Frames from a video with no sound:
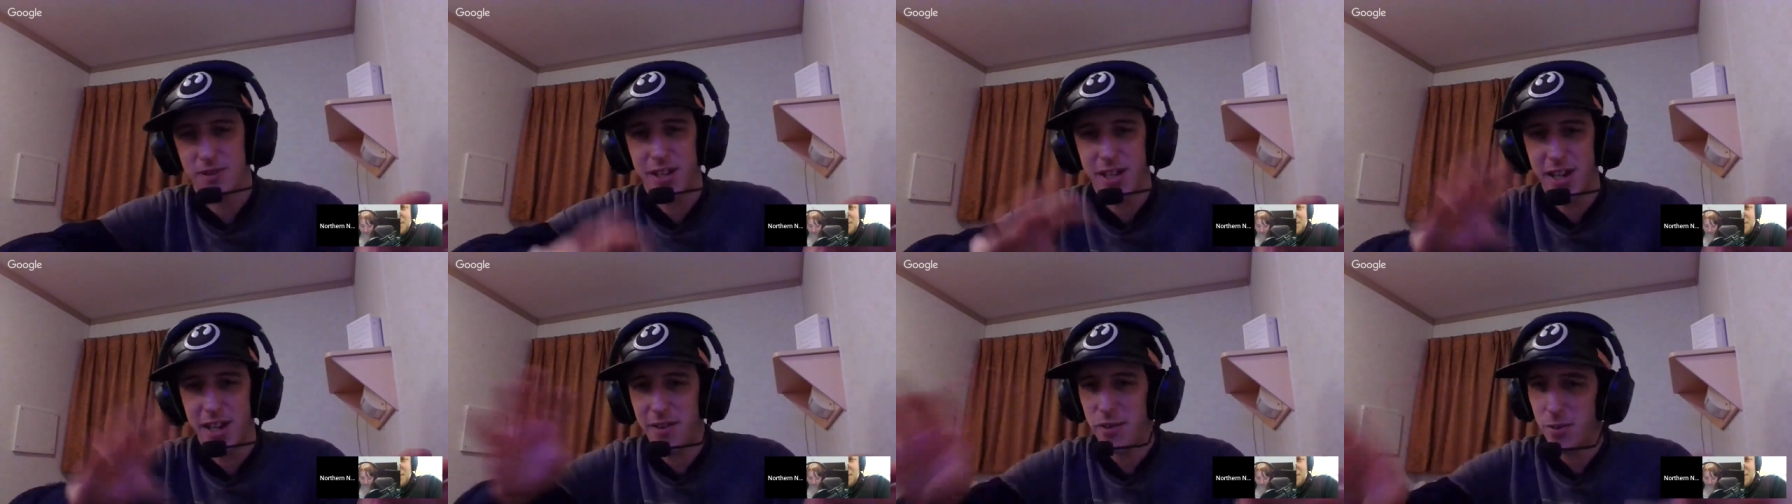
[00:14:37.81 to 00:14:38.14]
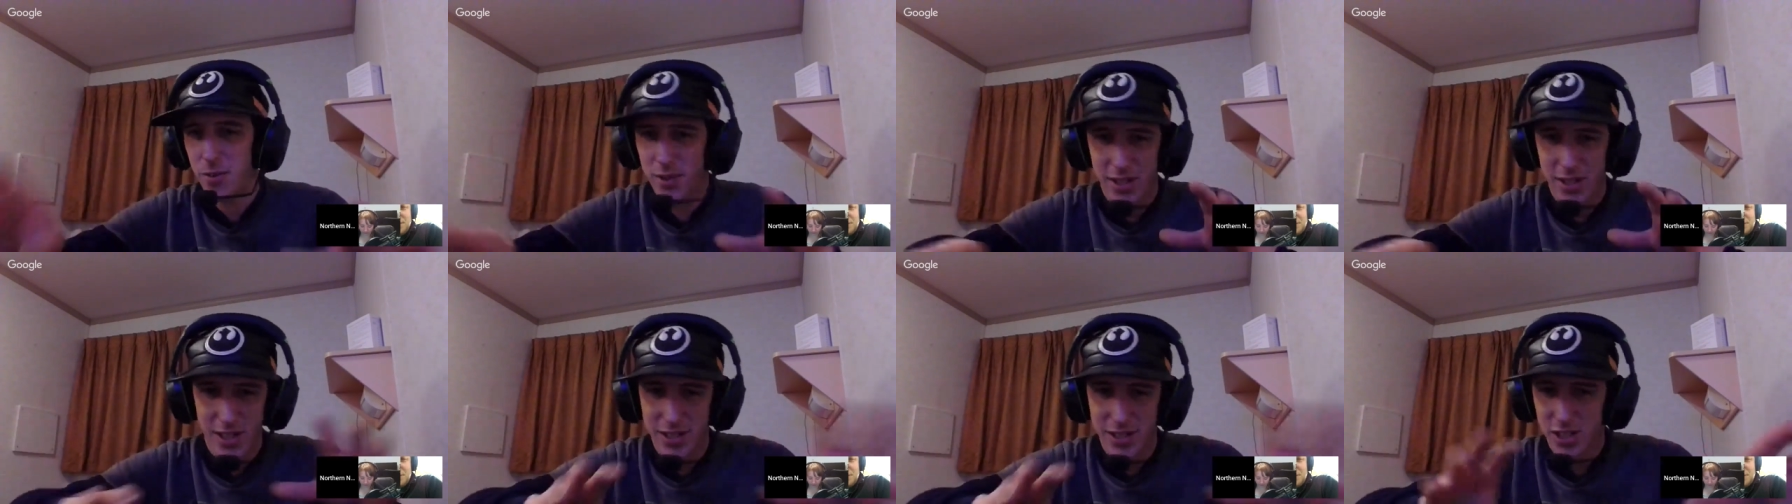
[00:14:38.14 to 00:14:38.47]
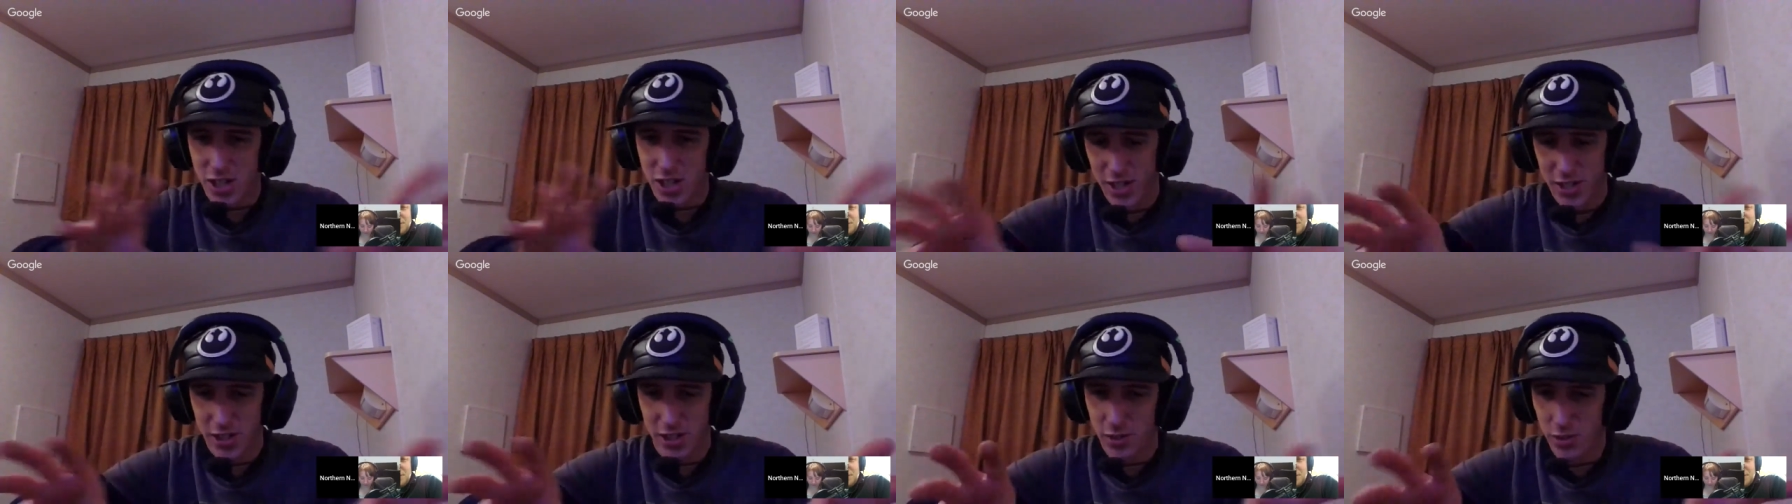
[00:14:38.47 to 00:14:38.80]
Like everyone has
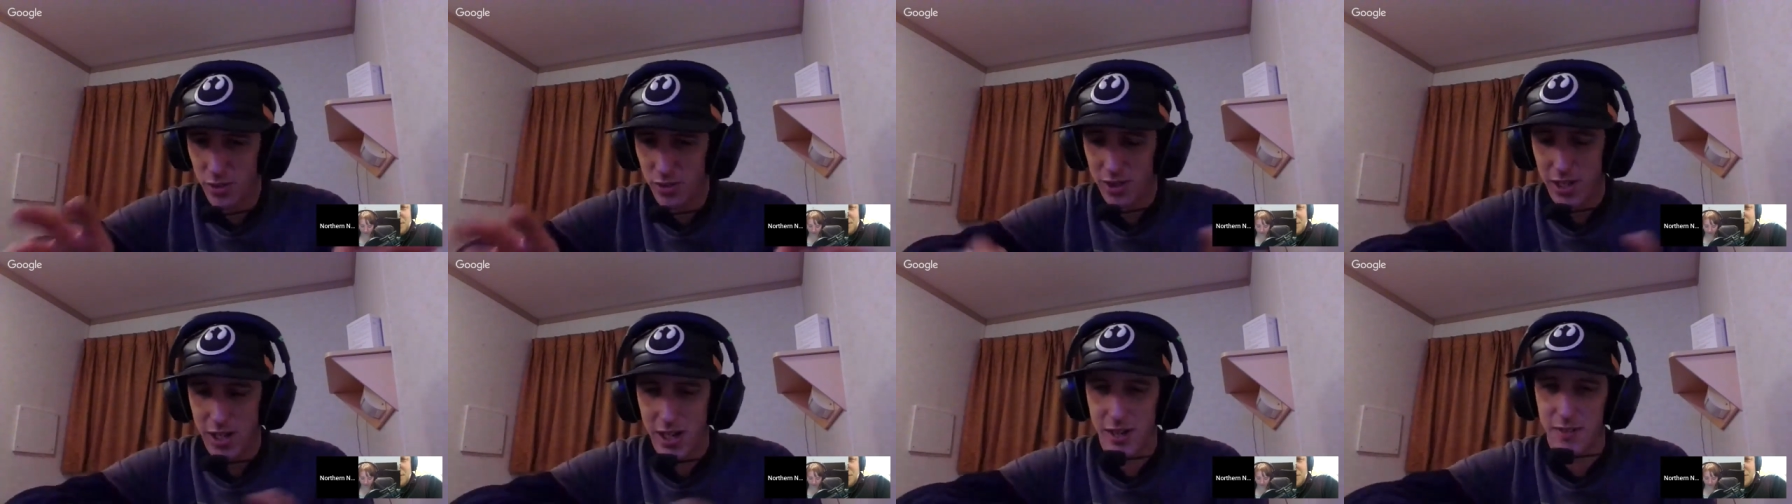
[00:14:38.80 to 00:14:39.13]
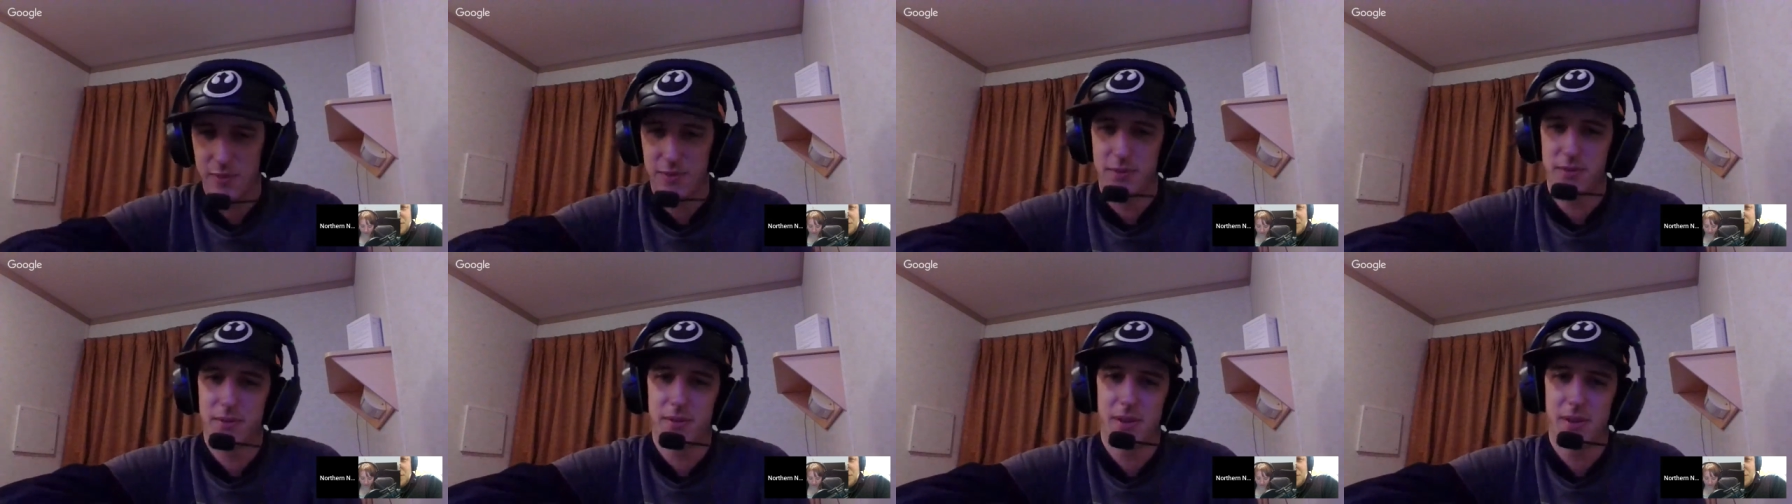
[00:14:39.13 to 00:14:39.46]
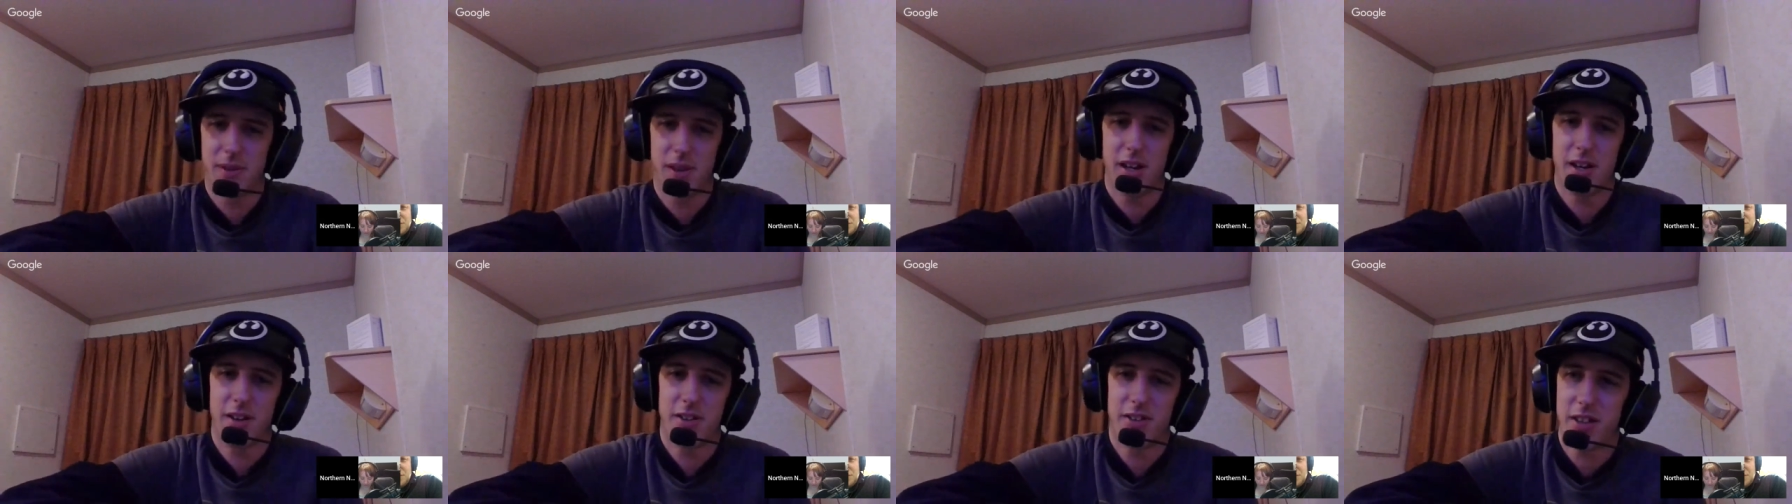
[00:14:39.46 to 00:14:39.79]
got their own kind
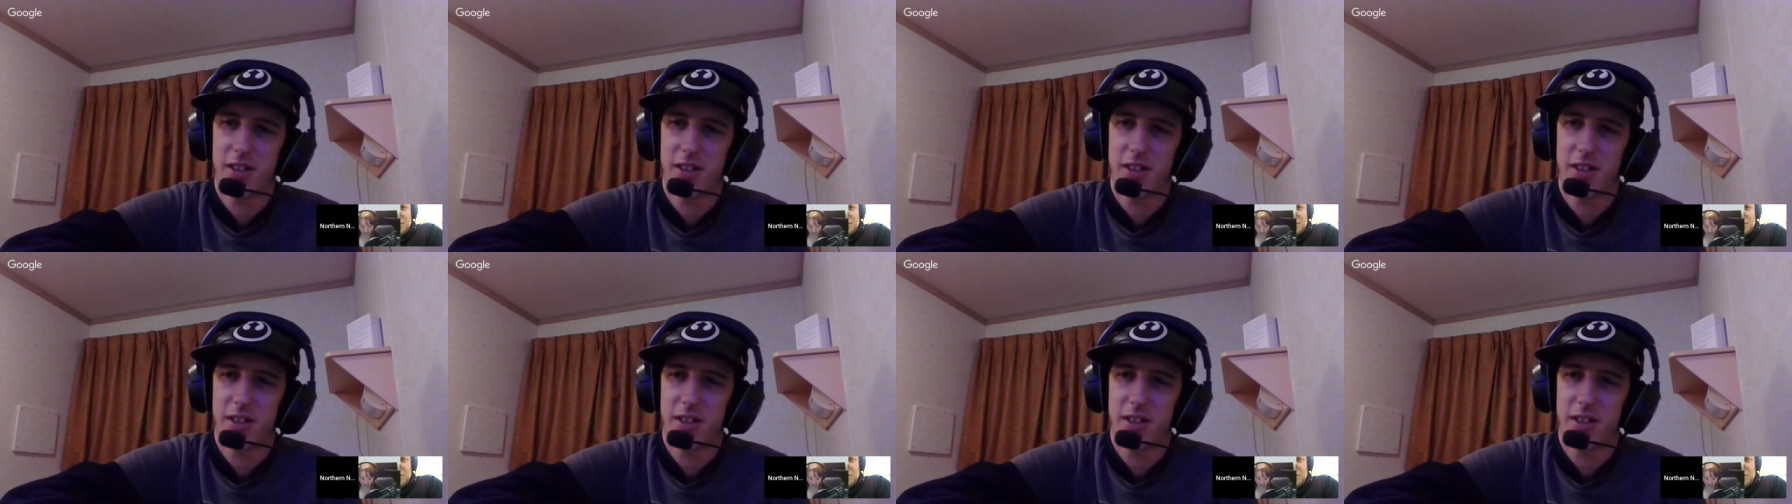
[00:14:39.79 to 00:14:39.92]
of